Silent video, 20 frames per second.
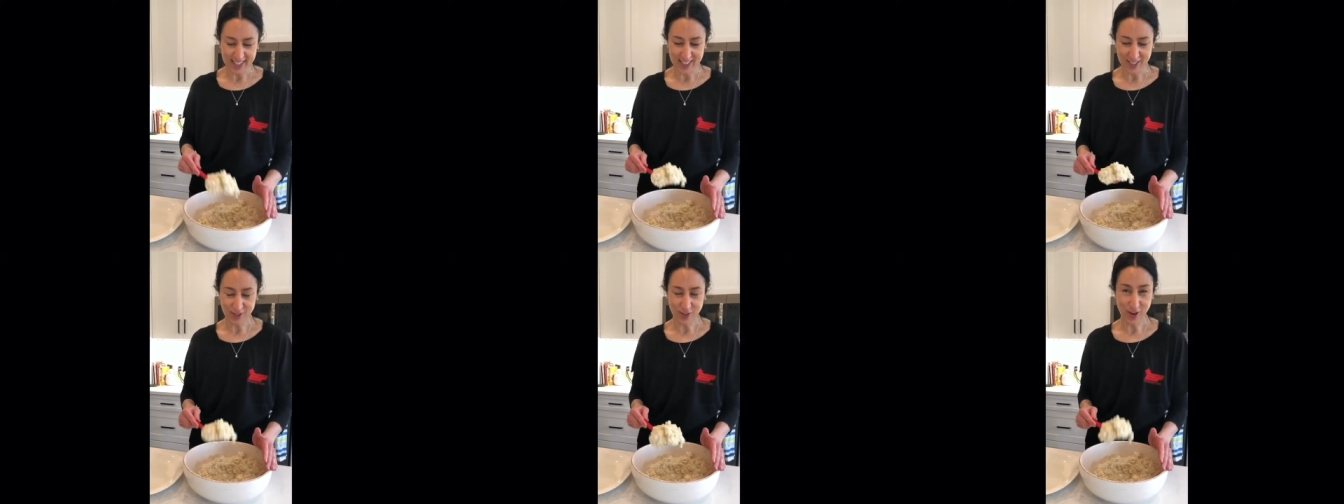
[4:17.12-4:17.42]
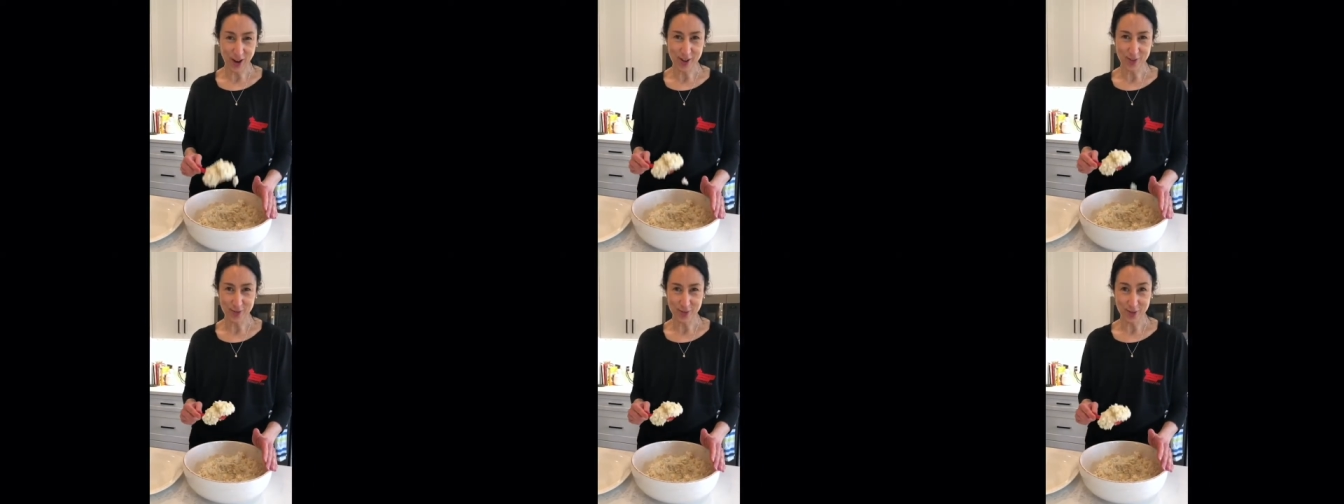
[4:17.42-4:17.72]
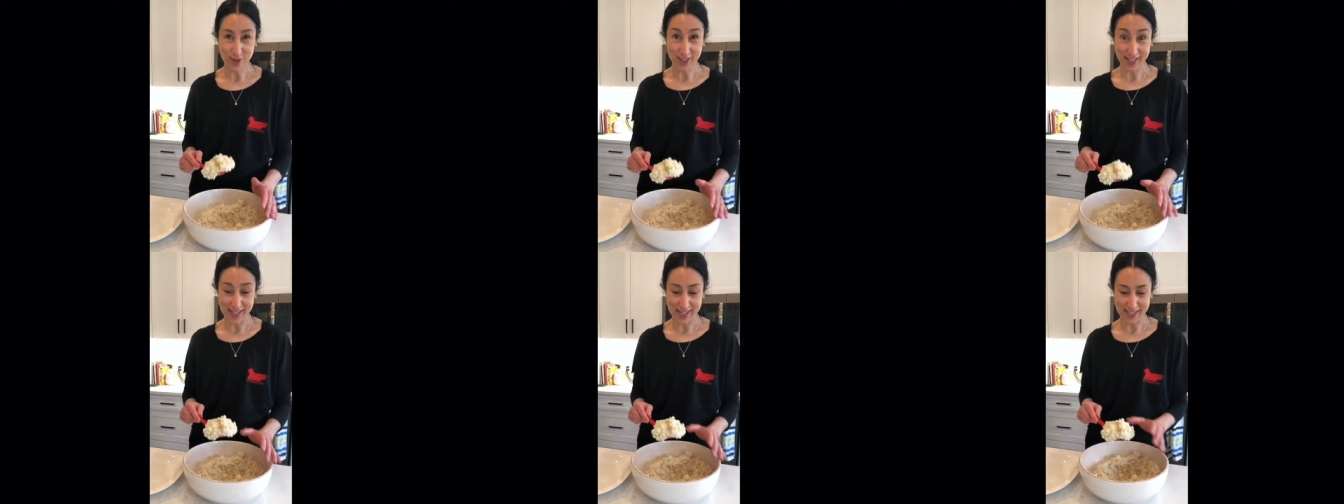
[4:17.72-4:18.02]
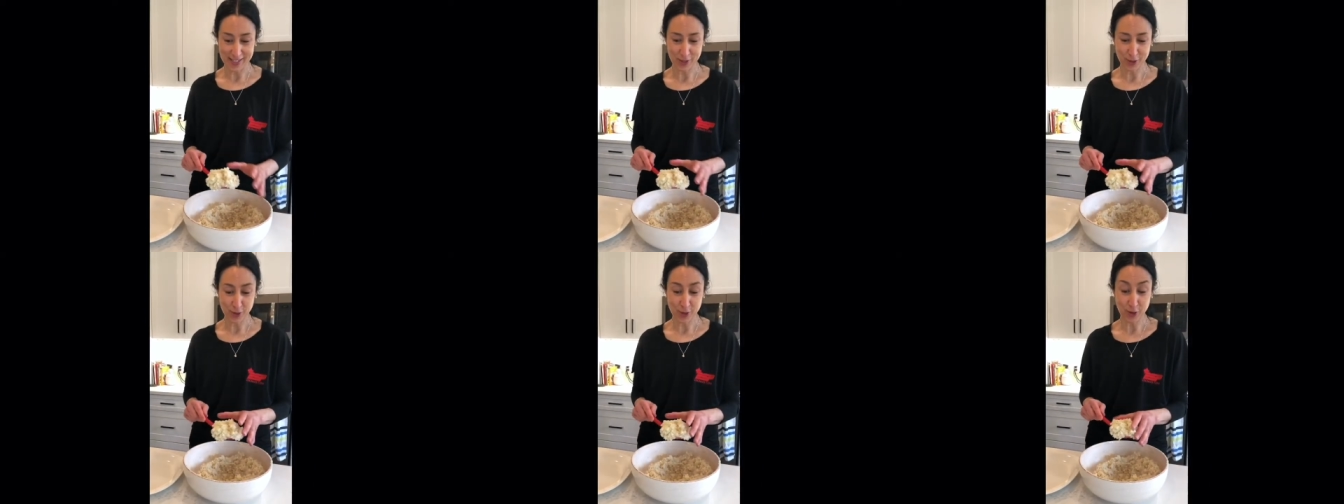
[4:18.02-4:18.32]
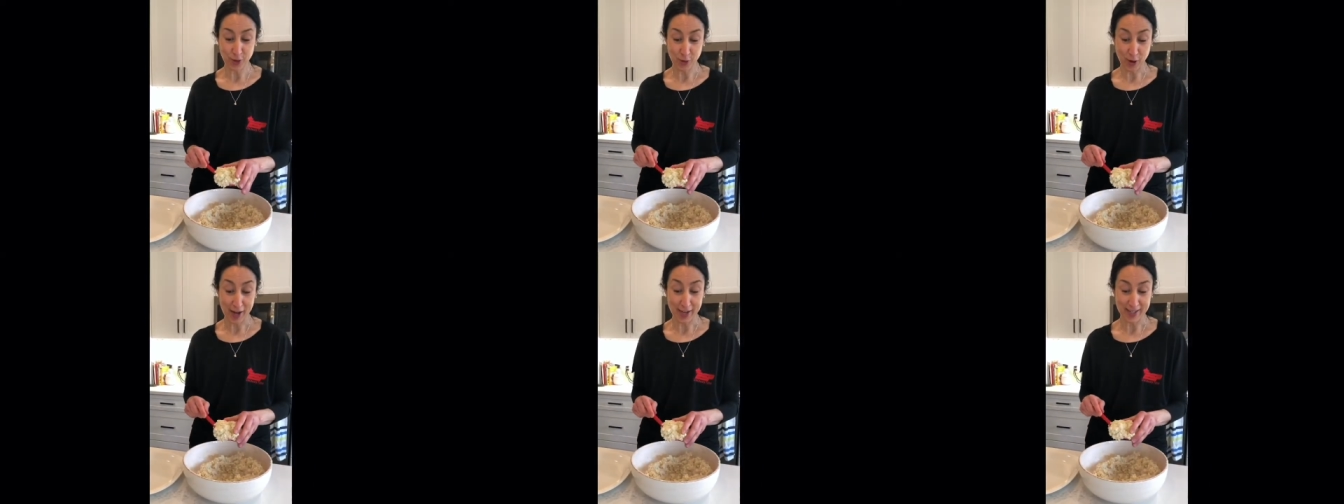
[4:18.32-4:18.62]
fun for the kids or the
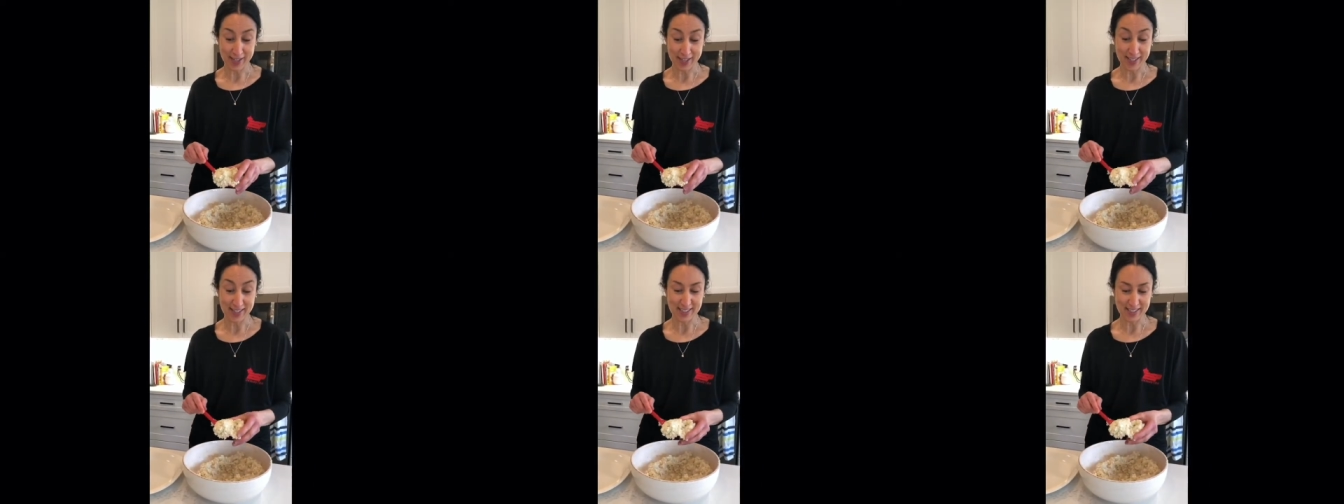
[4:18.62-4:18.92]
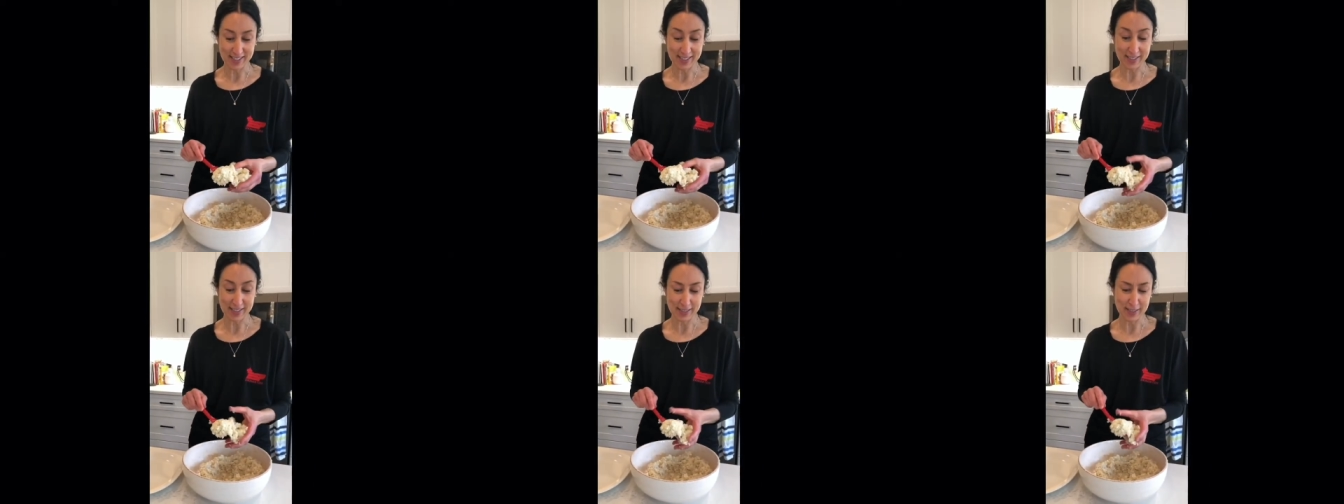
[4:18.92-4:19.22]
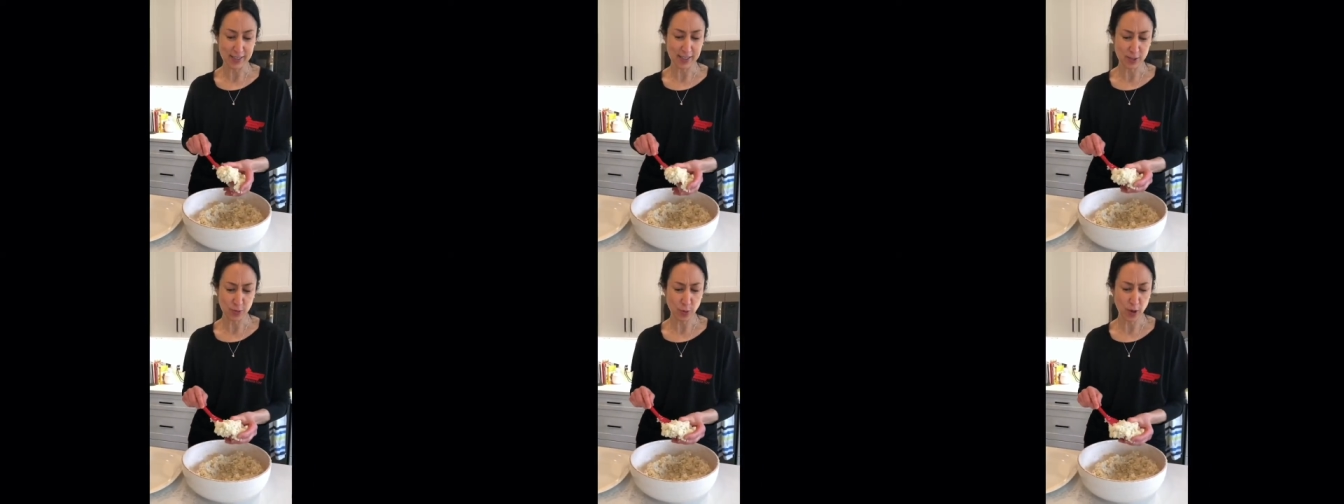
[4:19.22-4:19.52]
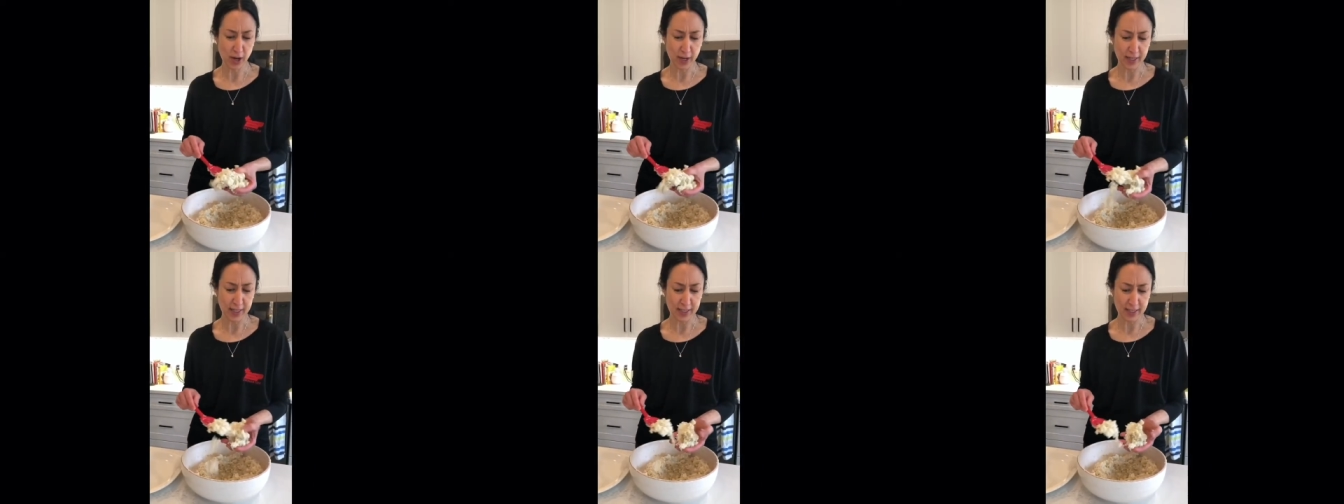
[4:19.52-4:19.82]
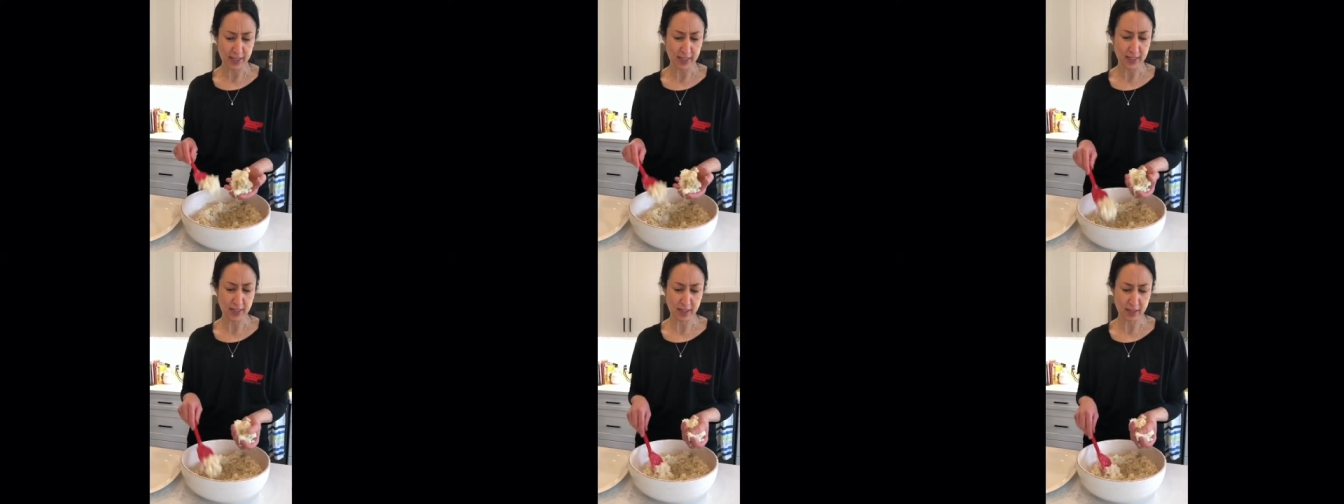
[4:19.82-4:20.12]
grandkids, because this is where it
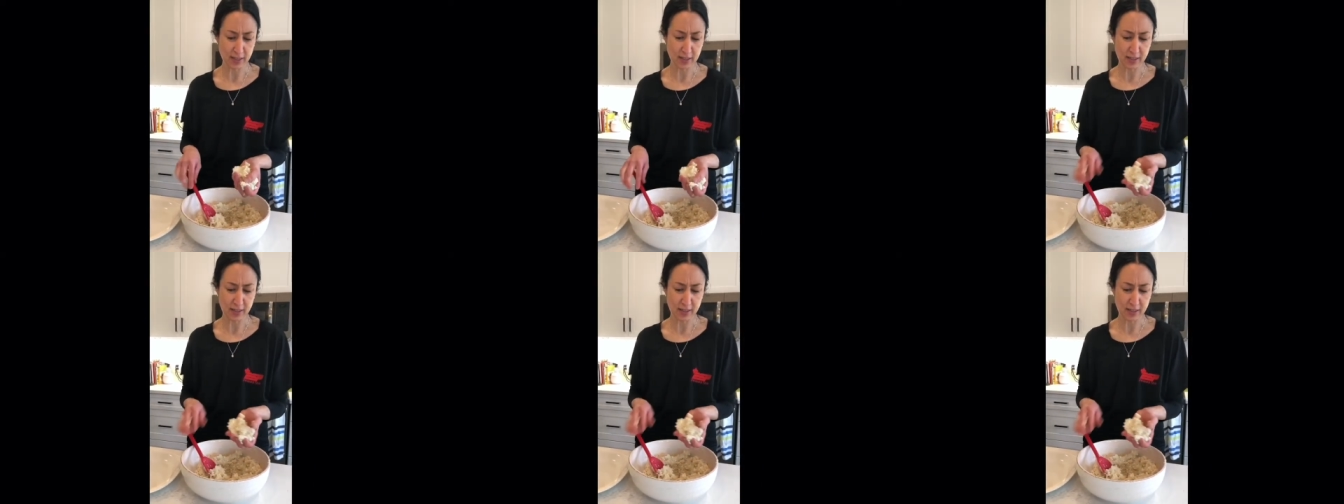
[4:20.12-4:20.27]
gets,